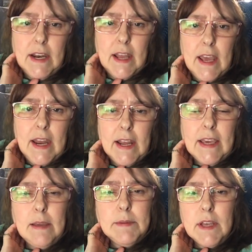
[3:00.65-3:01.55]
and I and I
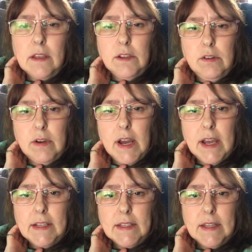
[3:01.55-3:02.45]
keep telling you
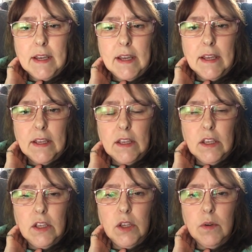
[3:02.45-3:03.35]
guys that
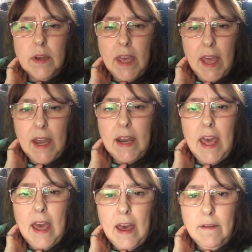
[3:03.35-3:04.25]
you can
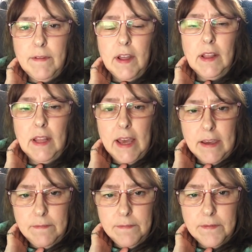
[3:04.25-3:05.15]
have a
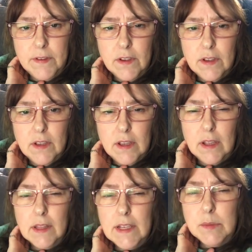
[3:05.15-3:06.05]
life,
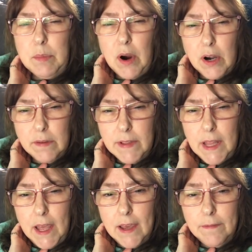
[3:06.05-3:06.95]
at least part of a
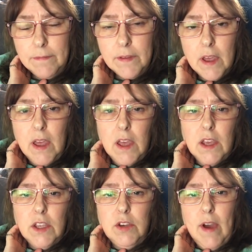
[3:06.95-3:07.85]
life,
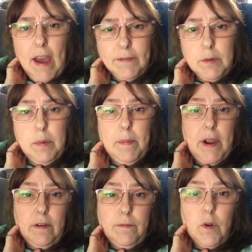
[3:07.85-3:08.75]
you have to
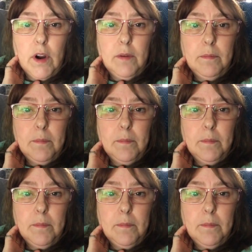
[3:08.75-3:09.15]
prepare for it.